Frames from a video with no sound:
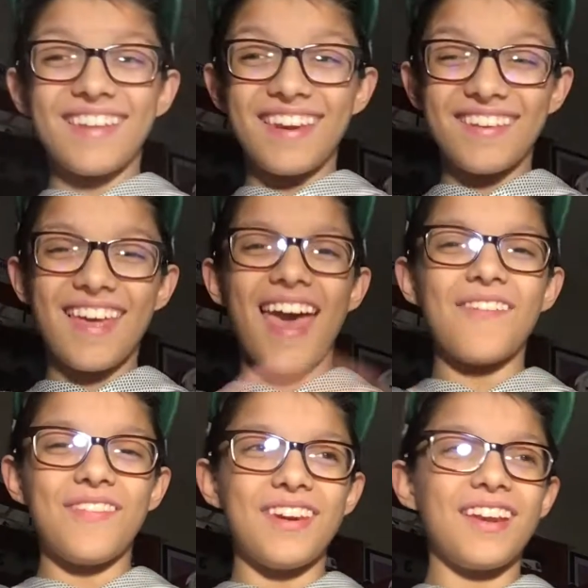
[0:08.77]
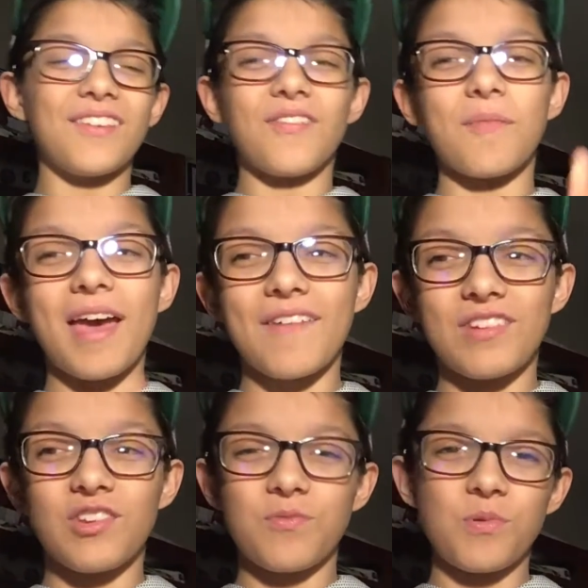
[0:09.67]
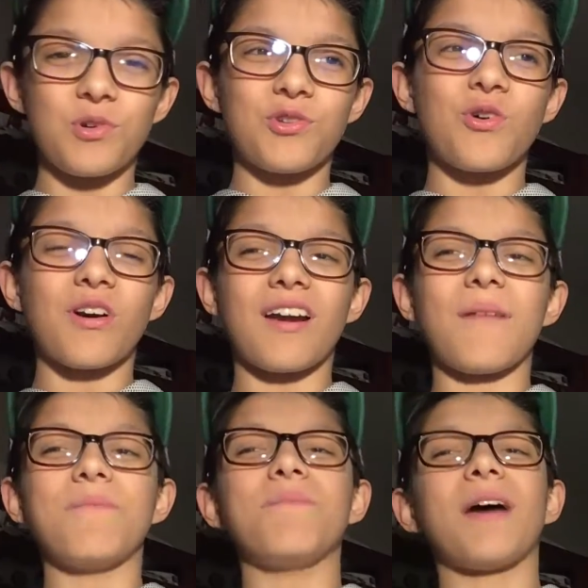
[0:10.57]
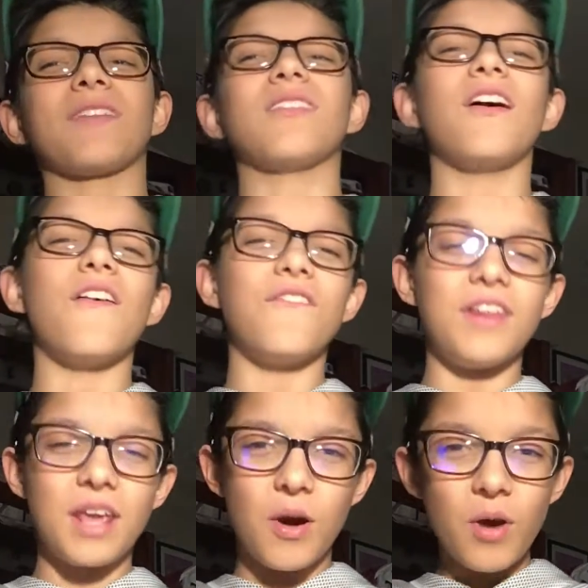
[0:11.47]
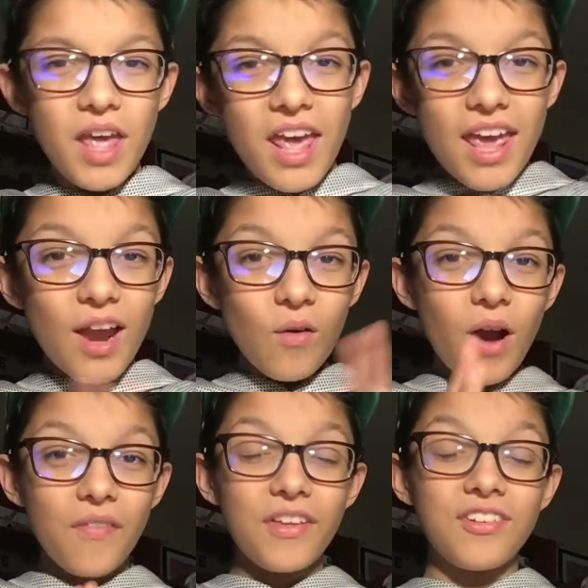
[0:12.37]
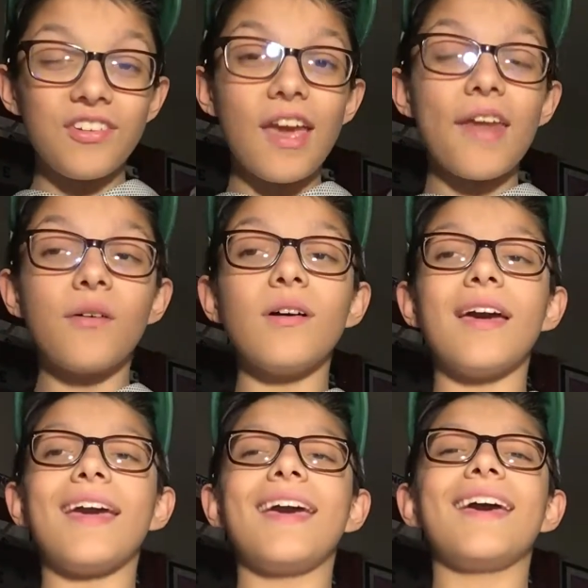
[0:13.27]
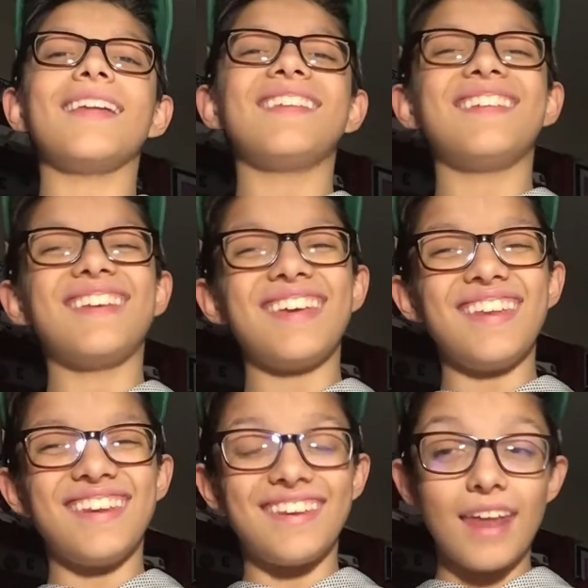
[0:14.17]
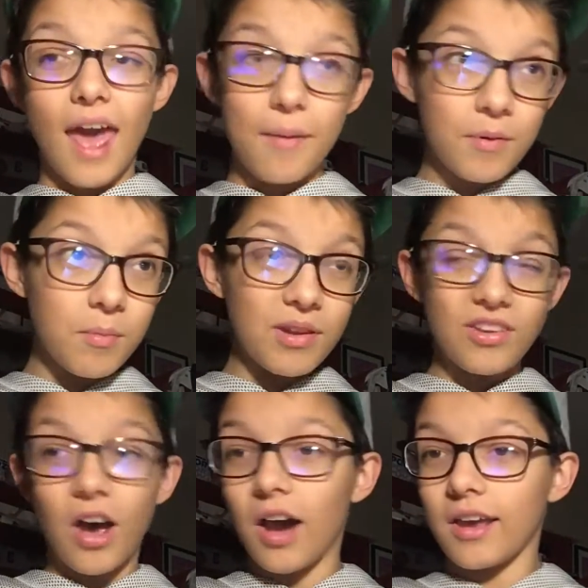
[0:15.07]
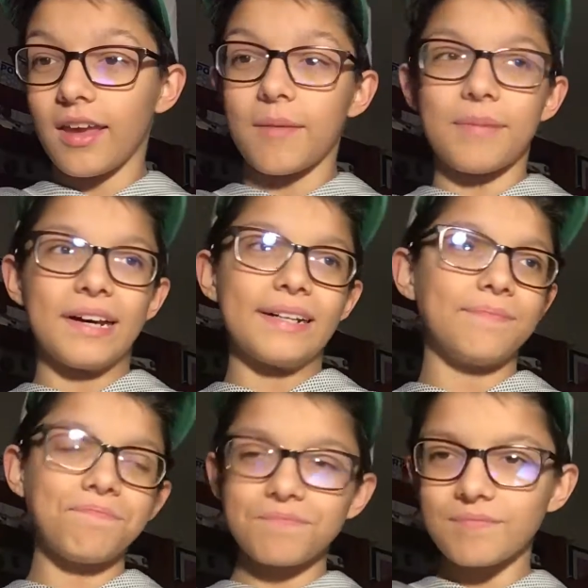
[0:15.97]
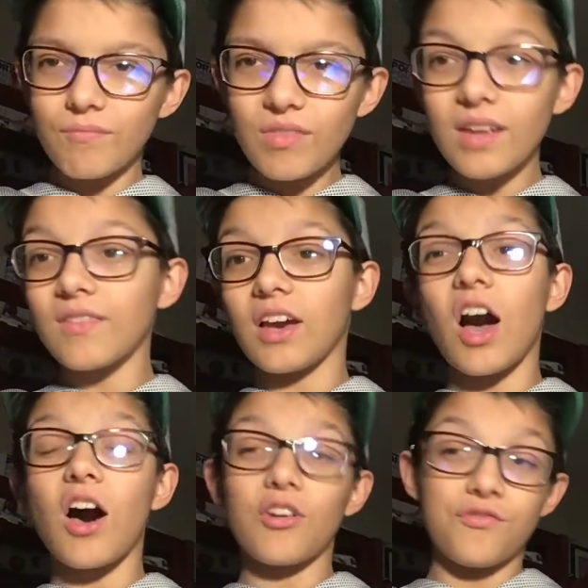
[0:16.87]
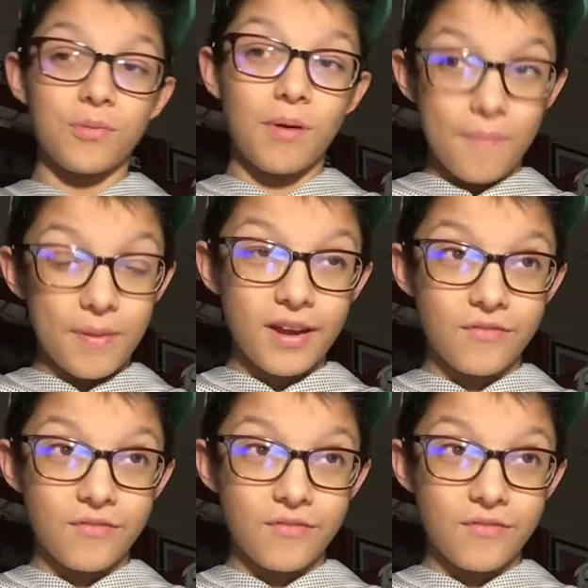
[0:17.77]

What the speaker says: is Evan here from Evan's Sports Corner, and I'm back in the video here on the channel. And today I'm going to be talking about the college football playoff